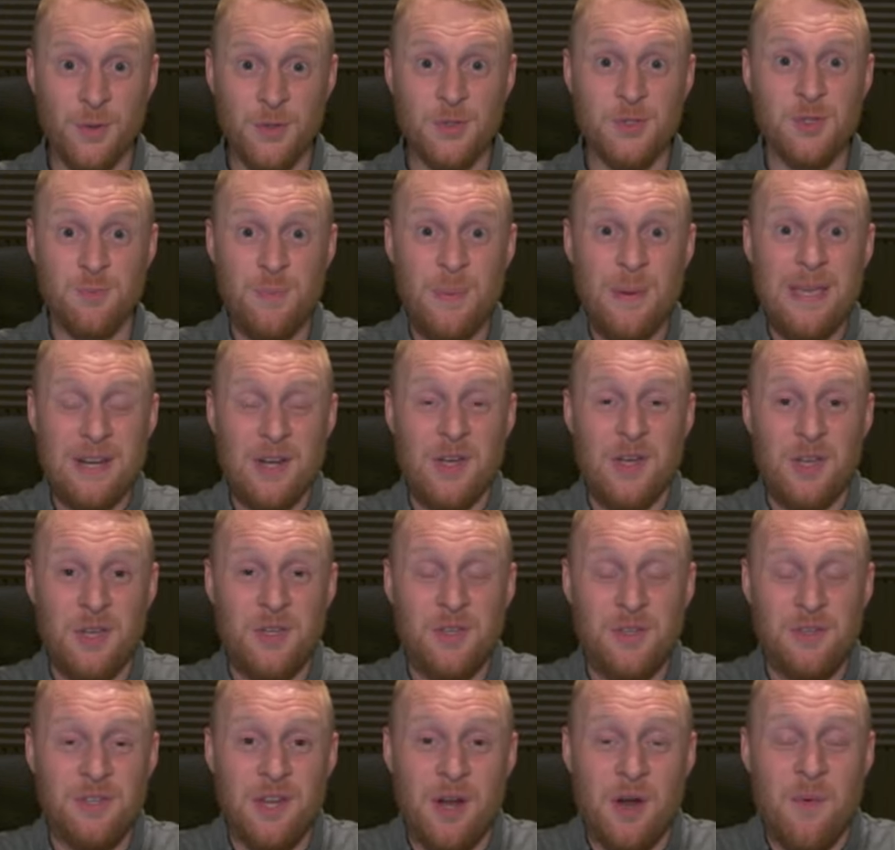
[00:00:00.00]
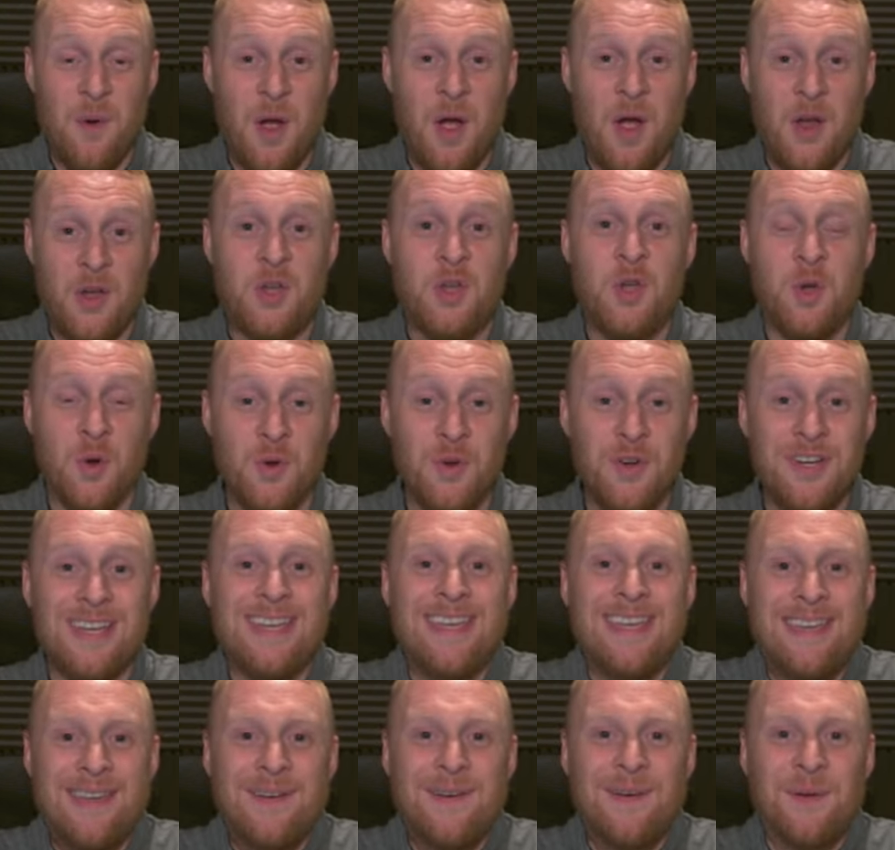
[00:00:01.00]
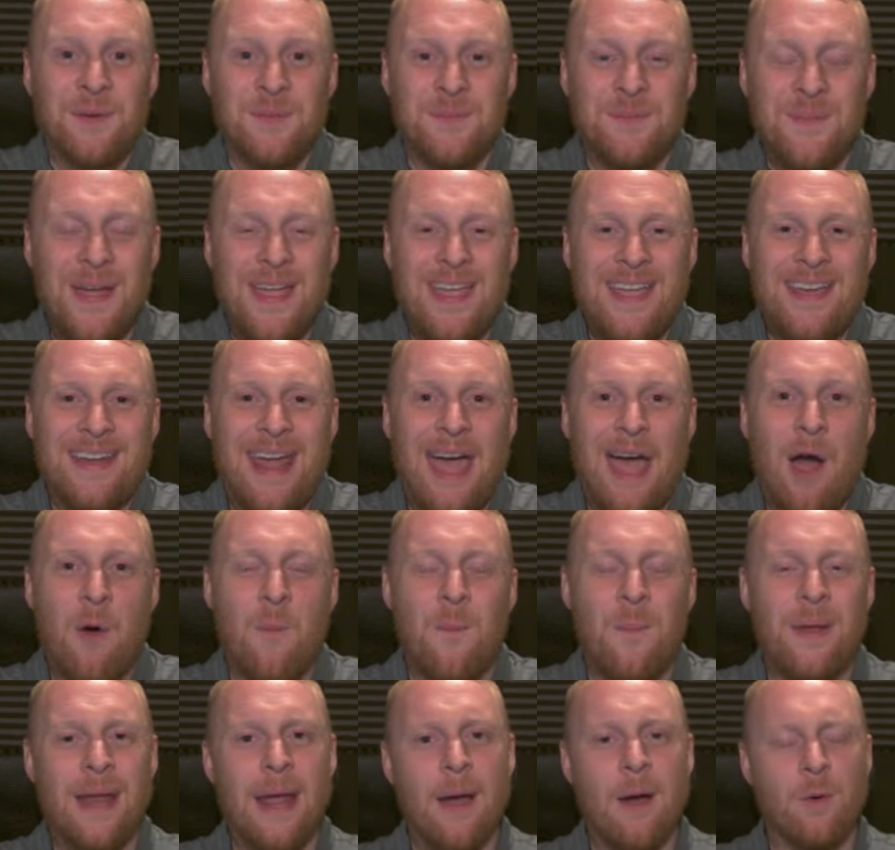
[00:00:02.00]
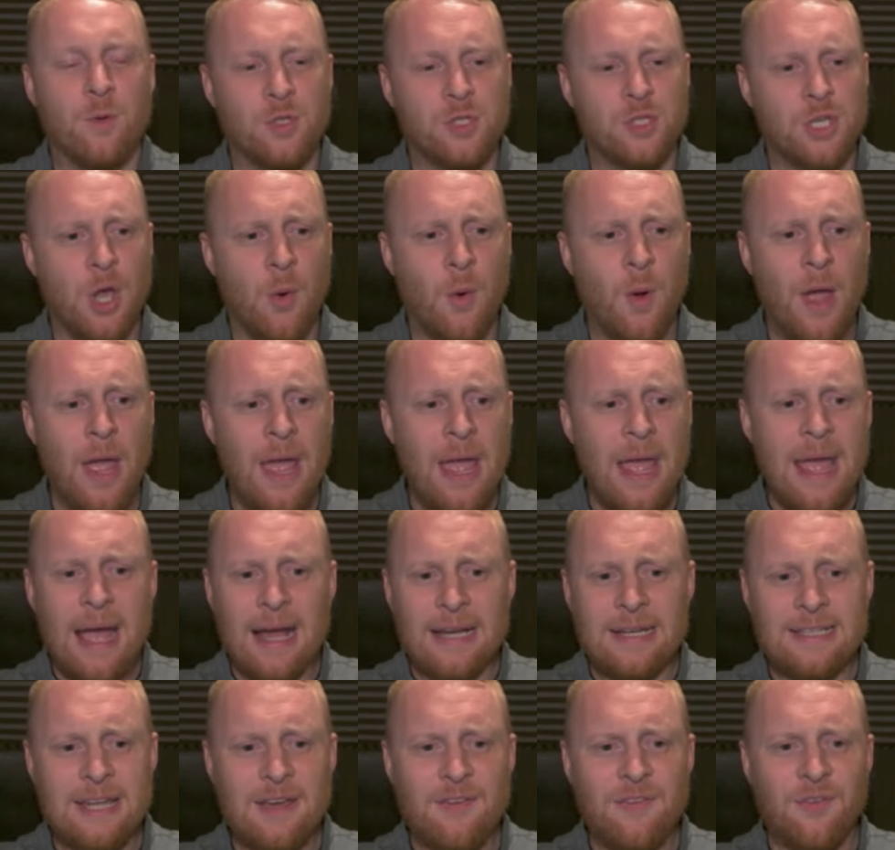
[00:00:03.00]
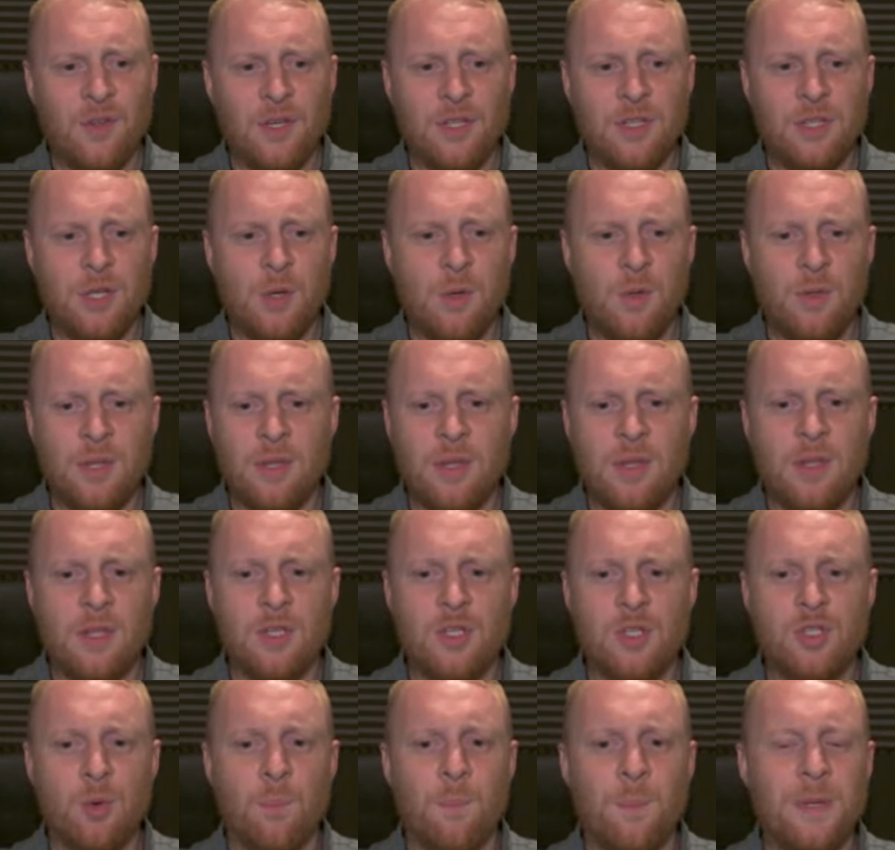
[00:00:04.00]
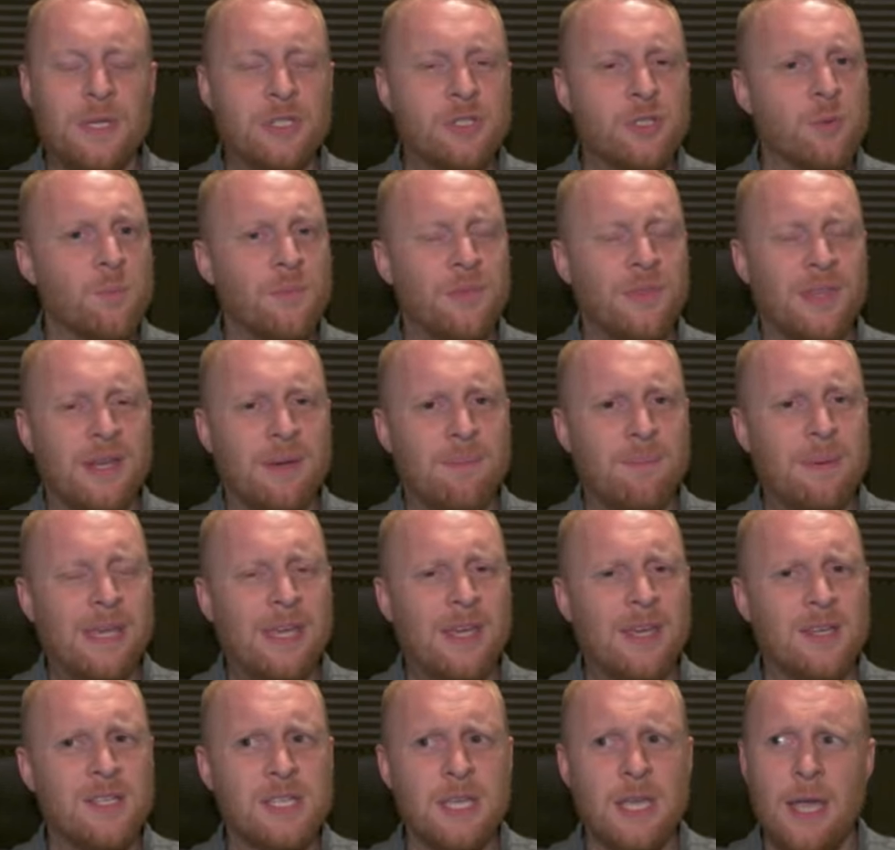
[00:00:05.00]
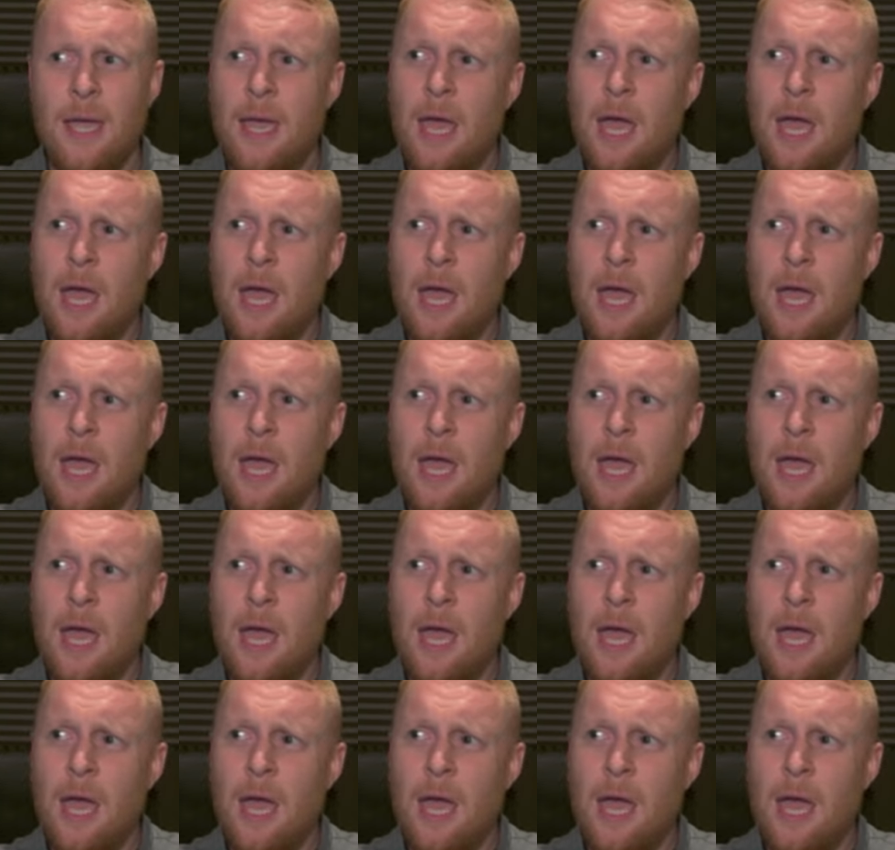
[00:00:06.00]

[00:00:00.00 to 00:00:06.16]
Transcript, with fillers: You're just being a you know a good guild mate and helping out. So I definitely do think that there should be something because